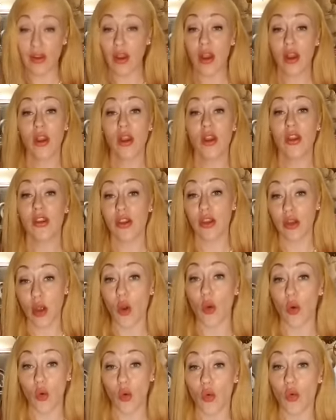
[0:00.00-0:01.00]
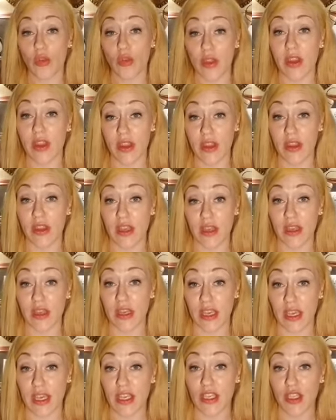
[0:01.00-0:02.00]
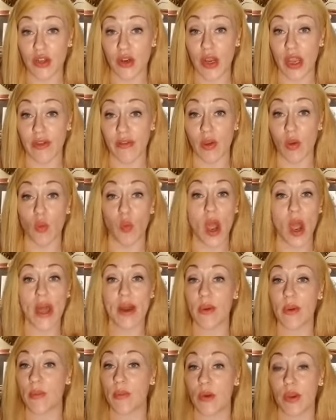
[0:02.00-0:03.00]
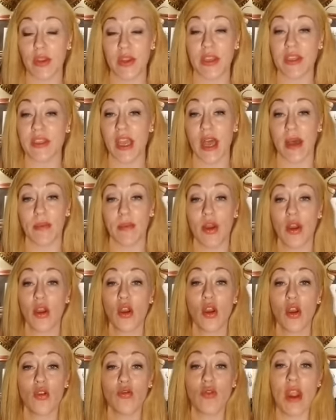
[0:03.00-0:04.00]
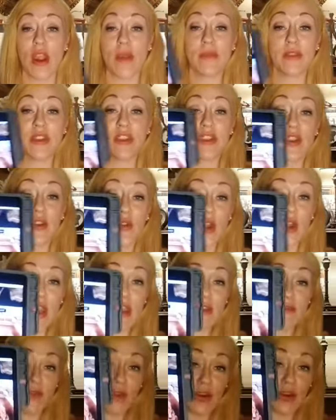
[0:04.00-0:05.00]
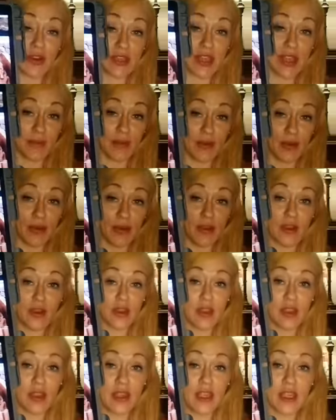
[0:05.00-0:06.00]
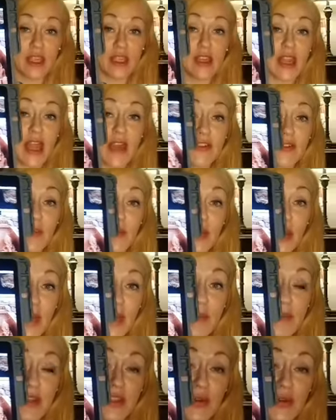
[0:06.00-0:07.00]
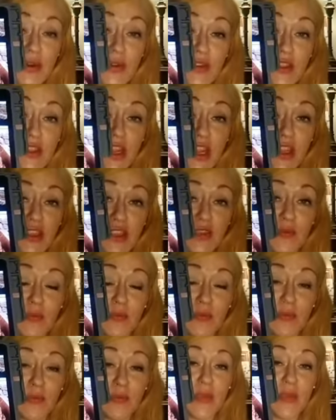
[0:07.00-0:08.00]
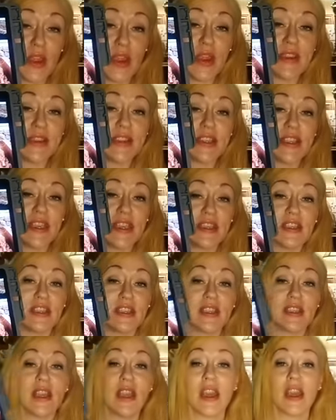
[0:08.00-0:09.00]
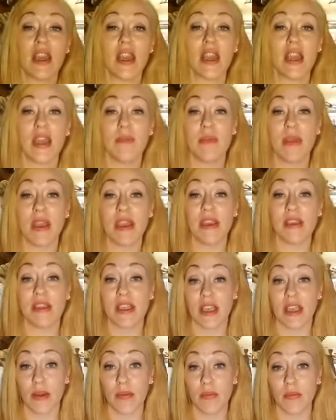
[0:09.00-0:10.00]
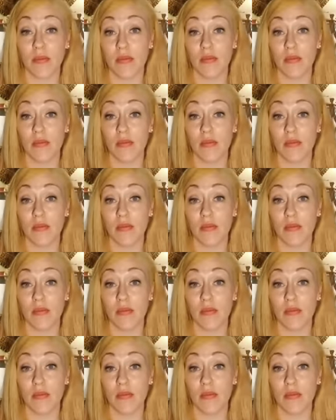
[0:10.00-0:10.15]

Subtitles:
the history of it. Why do we put this up? Ramses the Great, for example, he loved to put up this sort of stuff because it makes him,